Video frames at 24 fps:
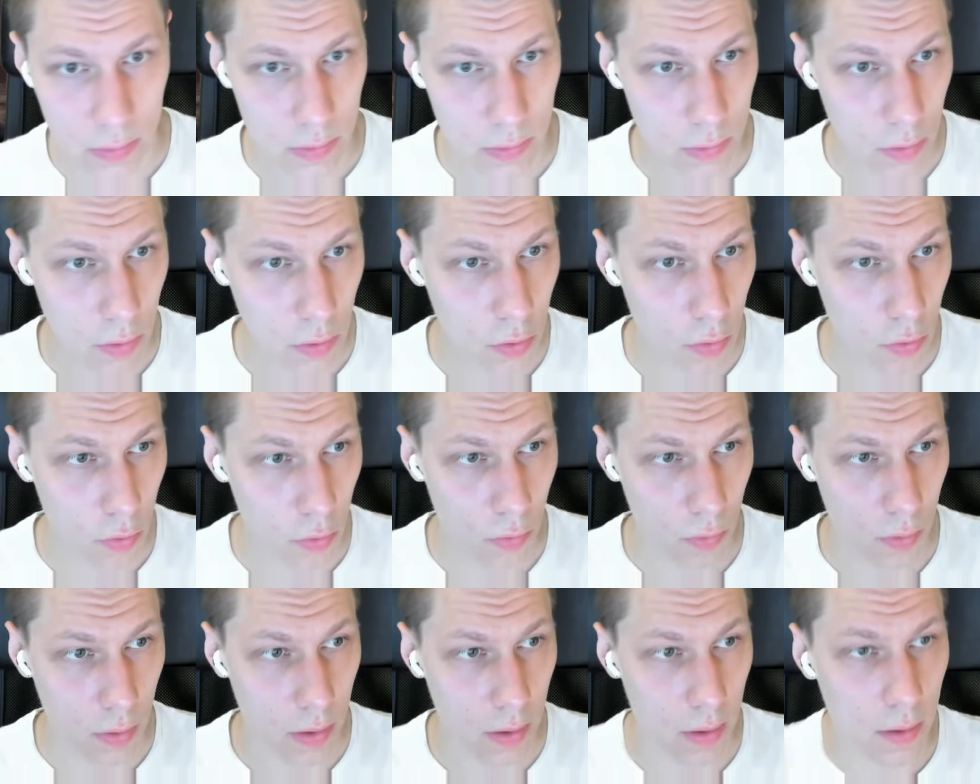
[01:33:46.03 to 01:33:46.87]

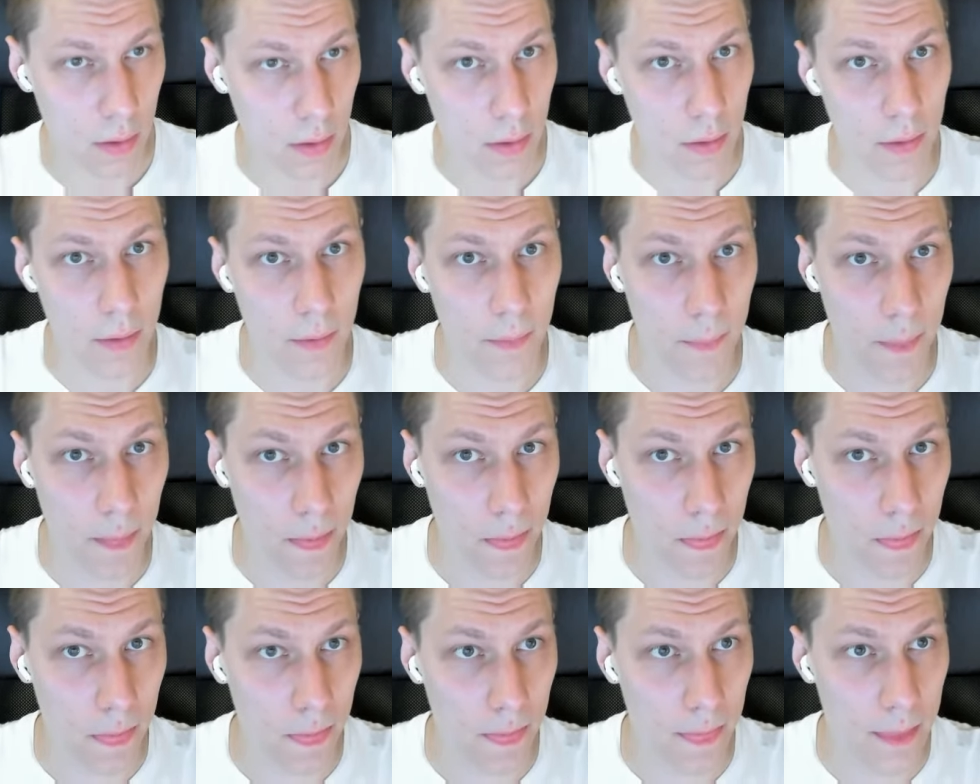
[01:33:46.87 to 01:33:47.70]
So
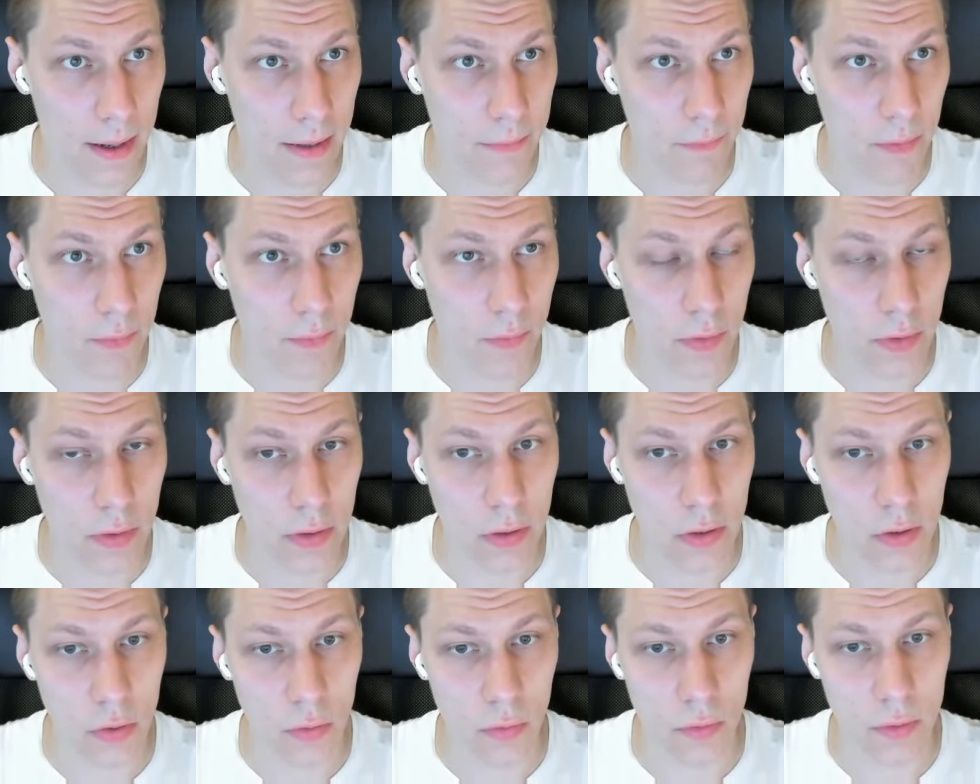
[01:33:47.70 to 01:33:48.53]
then we will
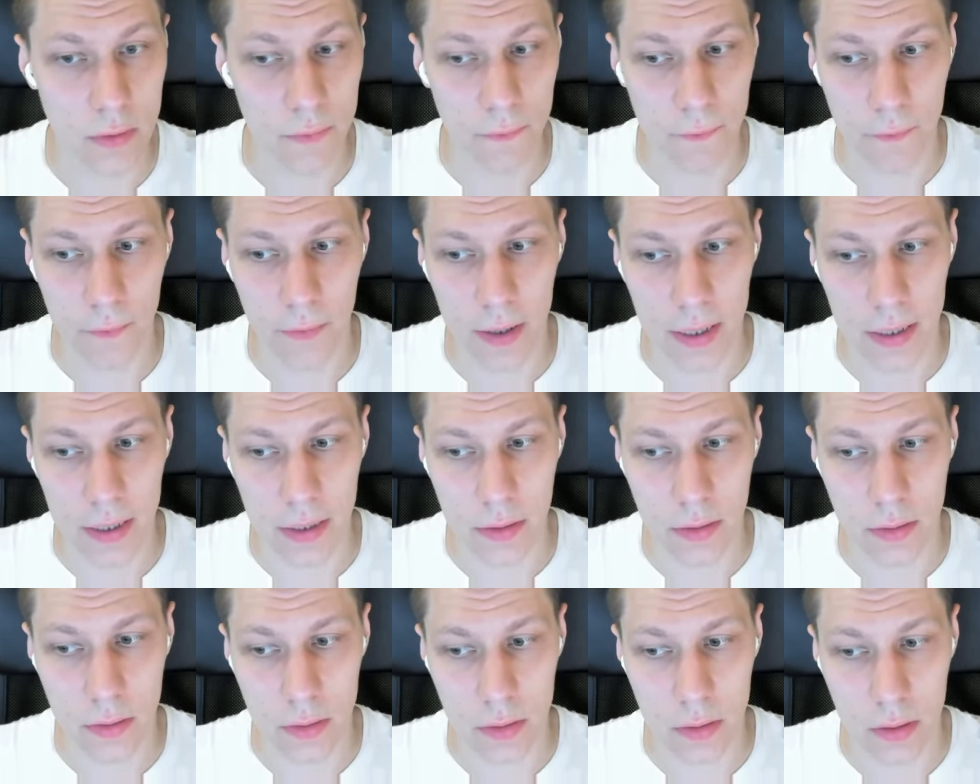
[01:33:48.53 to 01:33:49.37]
need to
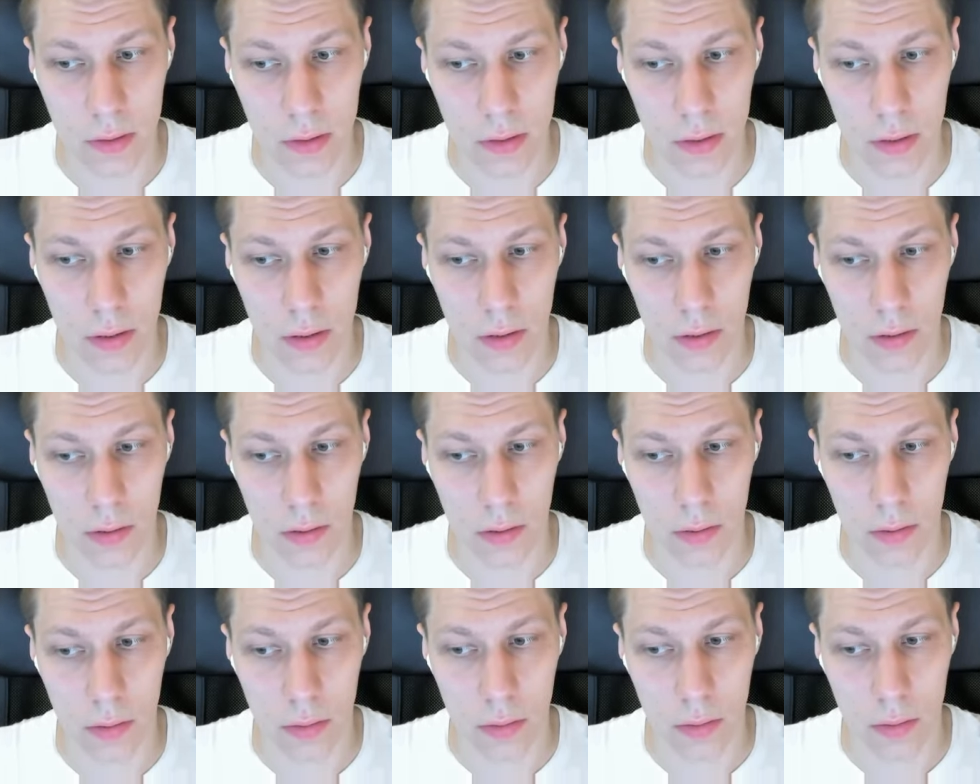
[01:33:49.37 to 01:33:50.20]
define the
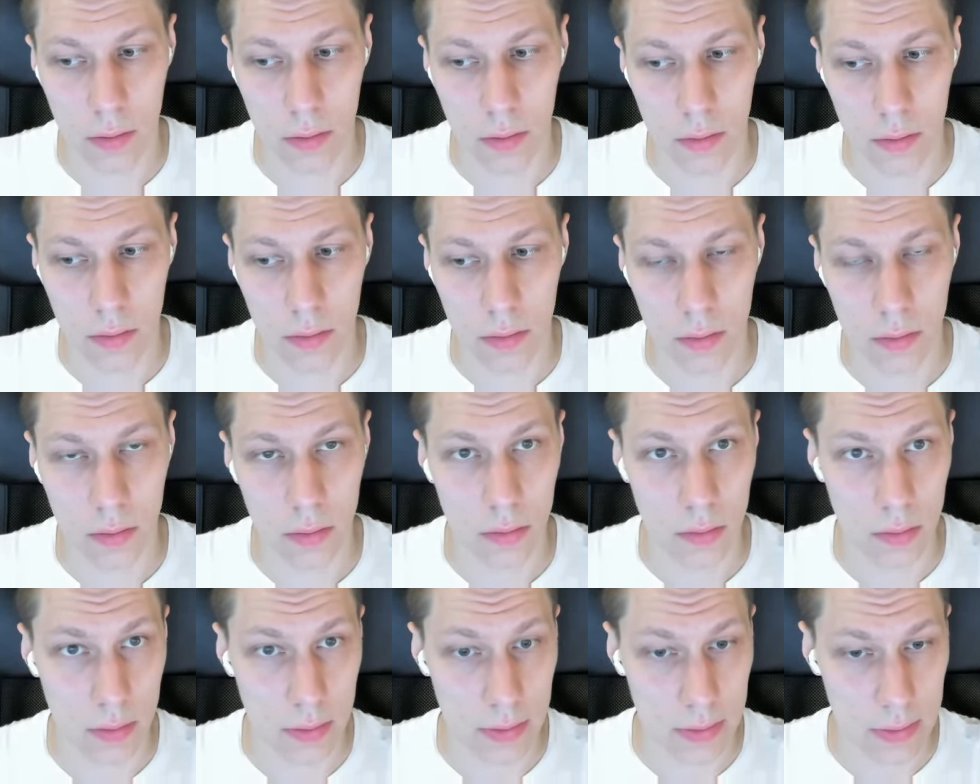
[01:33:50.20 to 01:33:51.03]

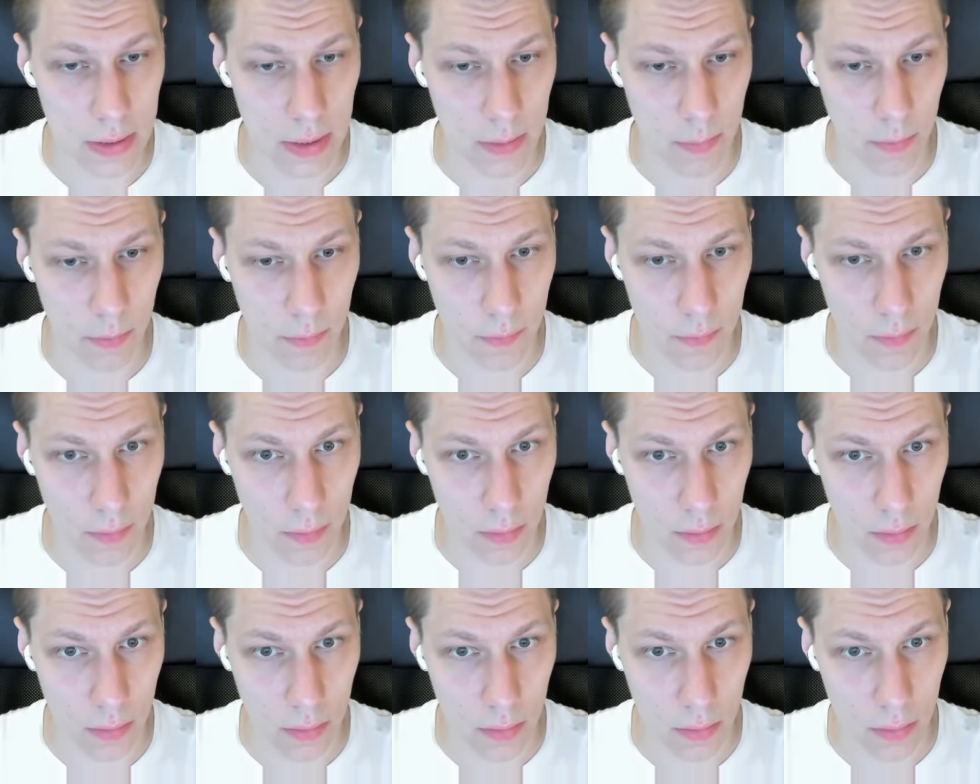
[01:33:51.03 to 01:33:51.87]
disable
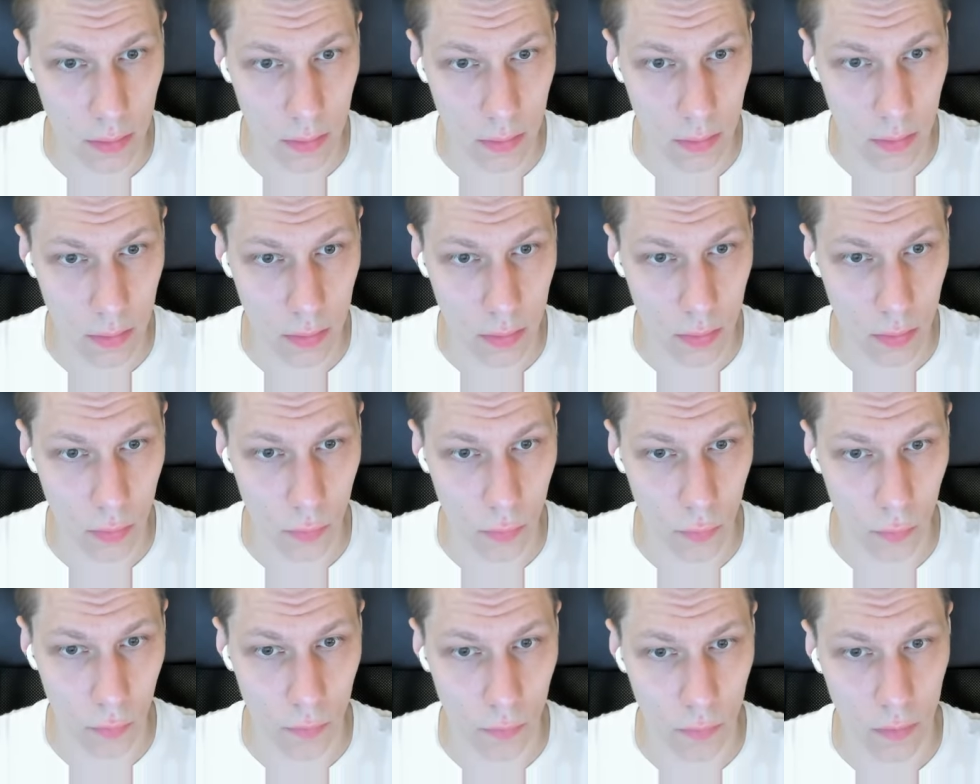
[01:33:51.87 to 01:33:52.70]
thing.
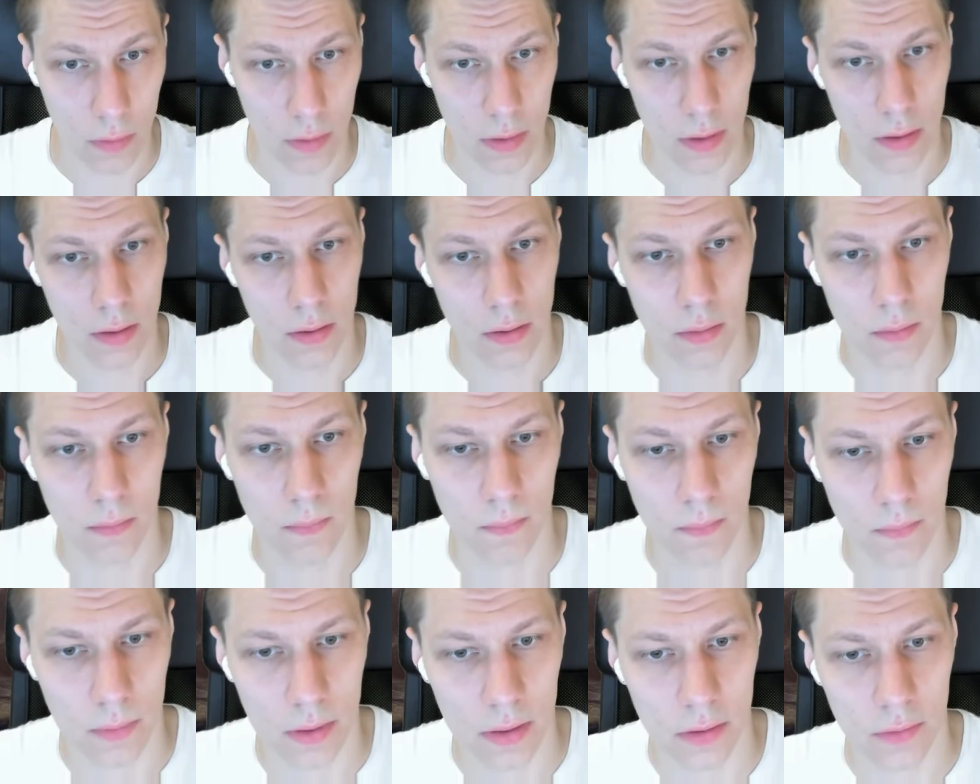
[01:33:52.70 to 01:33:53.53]
Oh,
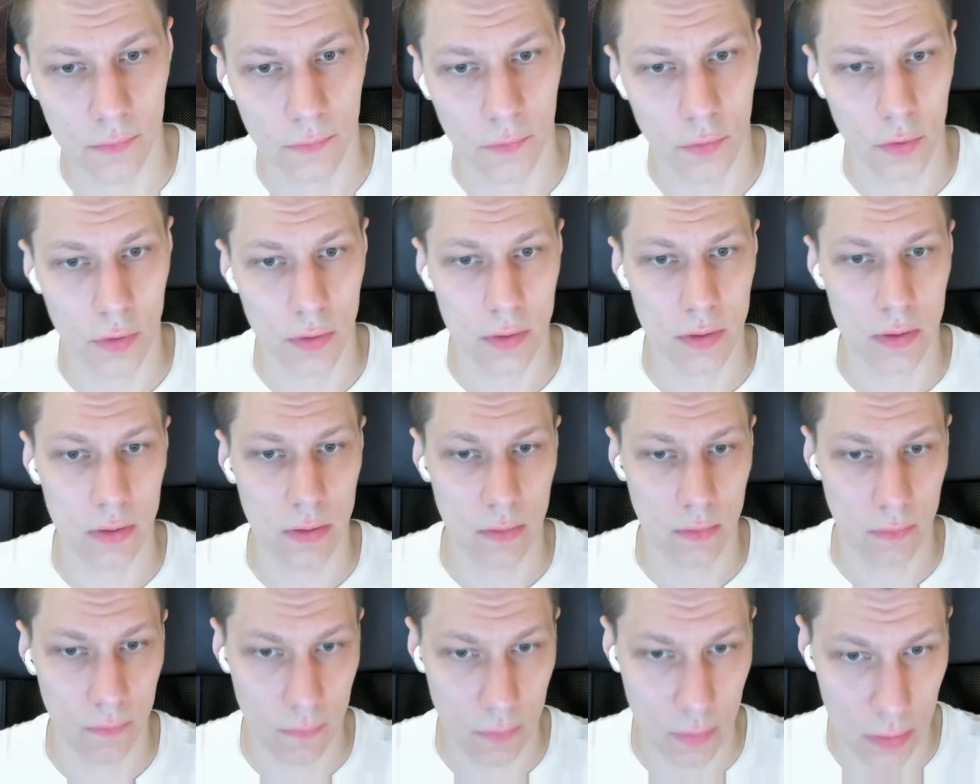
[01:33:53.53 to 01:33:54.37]
that of
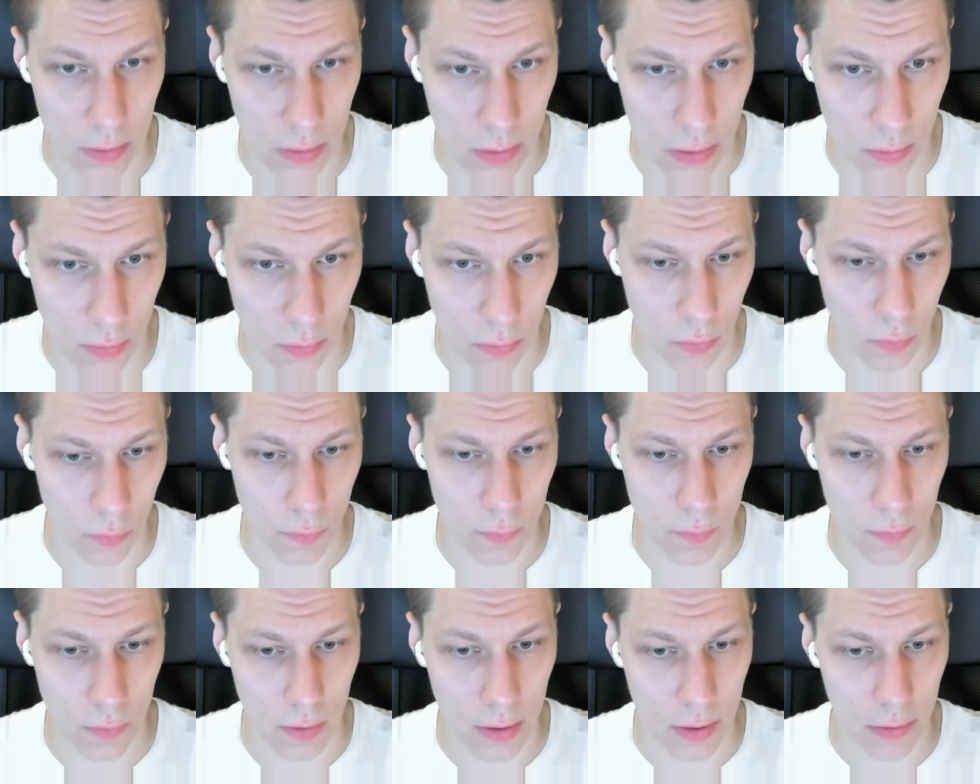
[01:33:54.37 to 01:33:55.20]
course we can
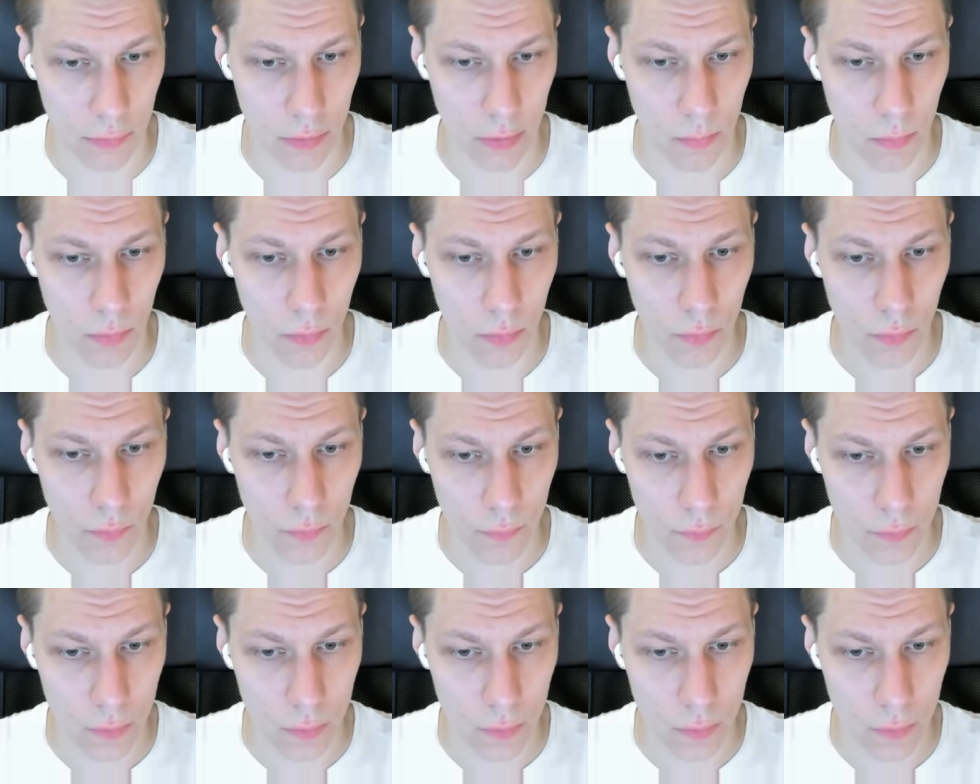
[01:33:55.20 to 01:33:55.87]
also now remove.